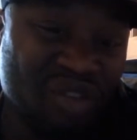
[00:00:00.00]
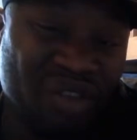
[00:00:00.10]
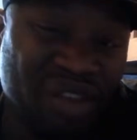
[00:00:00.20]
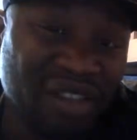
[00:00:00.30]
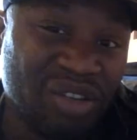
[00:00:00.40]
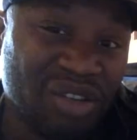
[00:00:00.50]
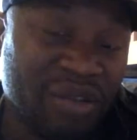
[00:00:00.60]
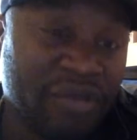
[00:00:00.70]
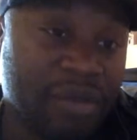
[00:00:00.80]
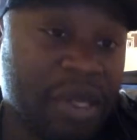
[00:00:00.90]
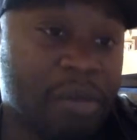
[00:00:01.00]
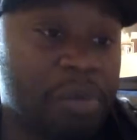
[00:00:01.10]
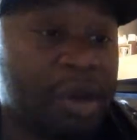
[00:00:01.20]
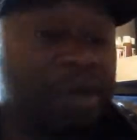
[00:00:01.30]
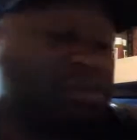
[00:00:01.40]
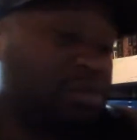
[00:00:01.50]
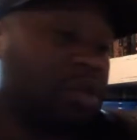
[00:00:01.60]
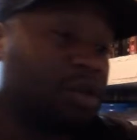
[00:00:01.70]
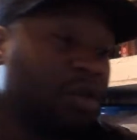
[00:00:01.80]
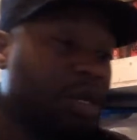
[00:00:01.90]
really doing it for me, but you
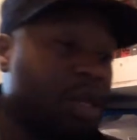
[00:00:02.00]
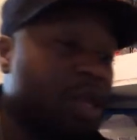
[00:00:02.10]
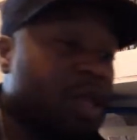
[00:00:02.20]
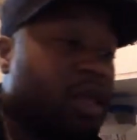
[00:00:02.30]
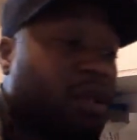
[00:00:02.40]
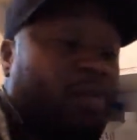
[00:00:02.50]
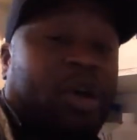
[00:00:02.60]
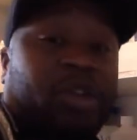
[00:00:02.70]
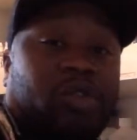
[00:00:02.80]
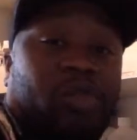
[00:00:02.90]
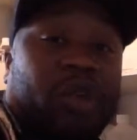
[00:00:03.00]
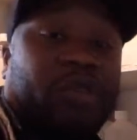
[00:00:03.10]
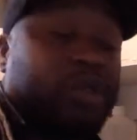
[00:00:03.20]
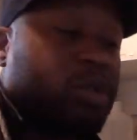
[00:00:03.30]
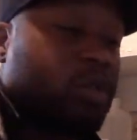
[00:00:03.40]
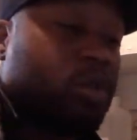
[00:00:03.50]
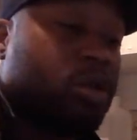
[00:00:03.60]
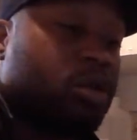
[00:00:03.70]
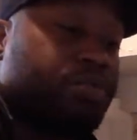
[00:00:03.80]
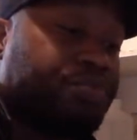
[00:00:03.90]
know, personal preference and
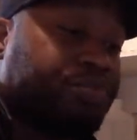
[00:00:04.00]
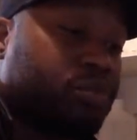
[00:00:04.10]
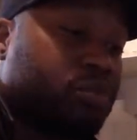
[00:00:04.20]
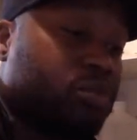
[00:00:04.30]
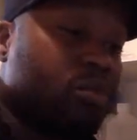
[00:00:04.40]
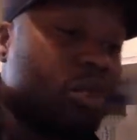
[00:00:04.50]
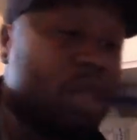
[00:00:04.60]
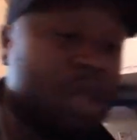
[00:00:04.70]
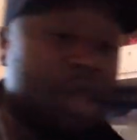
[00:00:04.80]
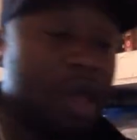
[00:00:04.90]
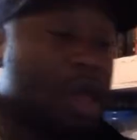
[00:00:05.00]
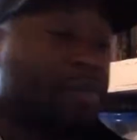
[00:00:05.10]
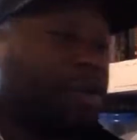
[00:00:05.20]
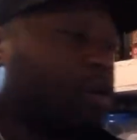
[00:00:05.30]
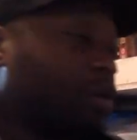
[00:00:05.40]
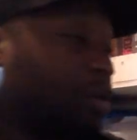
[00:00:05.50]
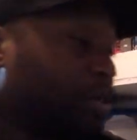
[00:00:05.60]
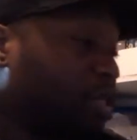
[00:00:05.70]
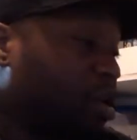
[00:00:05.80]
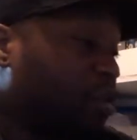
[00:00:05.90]
whatnot. The coil
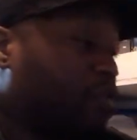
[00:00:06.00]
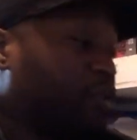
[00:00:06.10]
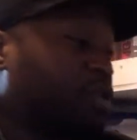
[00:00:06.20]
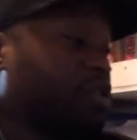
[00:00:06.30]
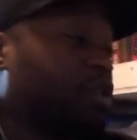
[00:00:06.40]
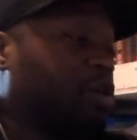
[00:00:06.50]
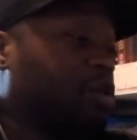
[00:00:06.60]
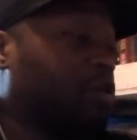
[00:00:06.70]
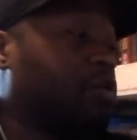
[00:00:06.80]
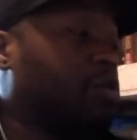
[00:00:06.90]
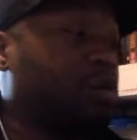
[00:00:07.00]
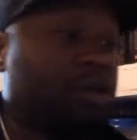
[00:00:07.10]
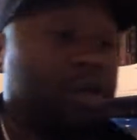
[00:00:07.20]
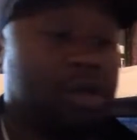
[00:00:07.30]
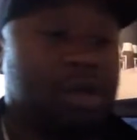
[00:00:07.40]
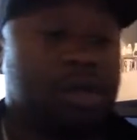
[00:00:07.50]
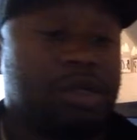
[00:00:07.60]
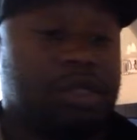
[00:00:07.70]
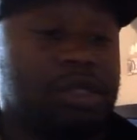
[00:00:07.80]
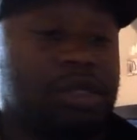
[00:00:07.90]
itself, which I'll show you,
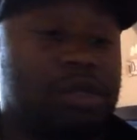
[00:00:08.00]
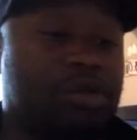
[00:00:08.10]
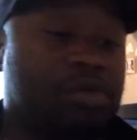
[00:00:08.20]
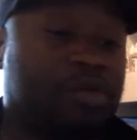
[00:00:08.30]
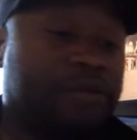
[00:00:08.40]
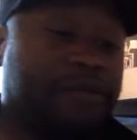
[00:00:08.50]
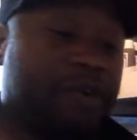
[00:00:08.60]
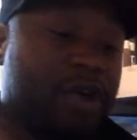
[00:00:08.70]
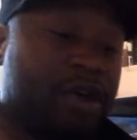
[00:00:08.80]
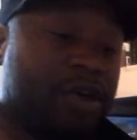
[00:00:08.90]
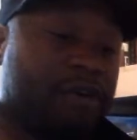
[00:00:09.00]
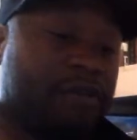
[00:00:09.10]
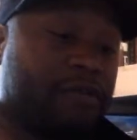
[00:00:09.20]
so this is a 0.5.